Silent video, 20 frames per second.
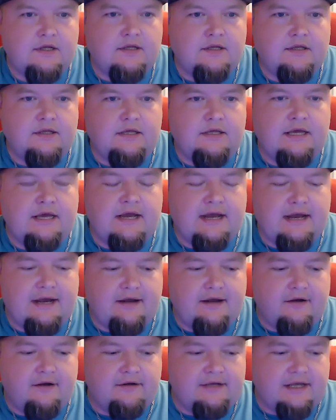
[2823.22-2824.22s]

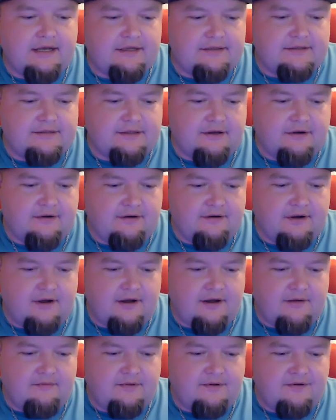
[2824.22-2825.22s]
yeah. Okay. So,
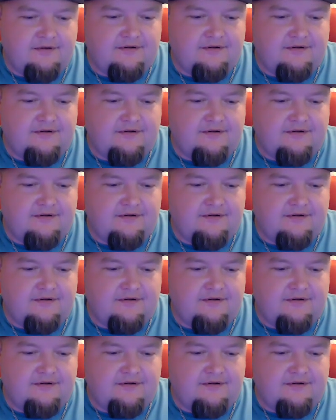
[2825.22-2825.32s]
um,